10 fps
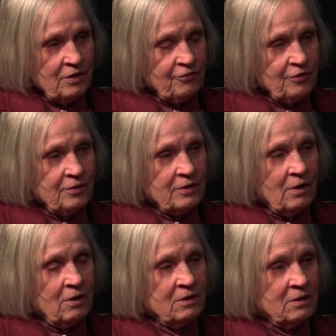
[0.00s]
for
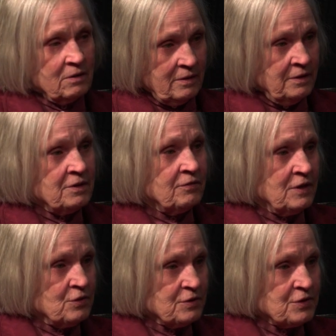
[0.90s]
all
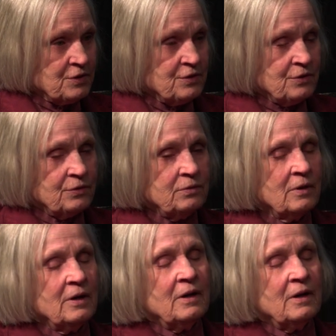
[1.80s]
individuals to do.